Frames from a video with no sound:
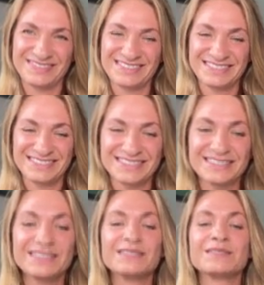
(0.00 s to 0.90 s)

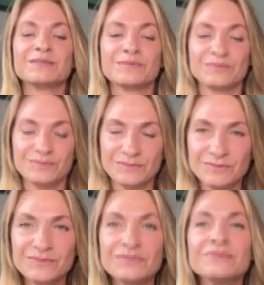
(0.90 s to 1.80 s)

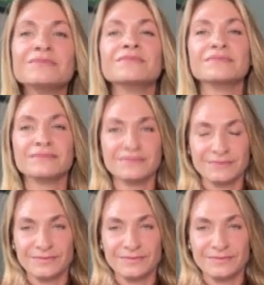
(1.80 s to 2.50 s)
[no speech]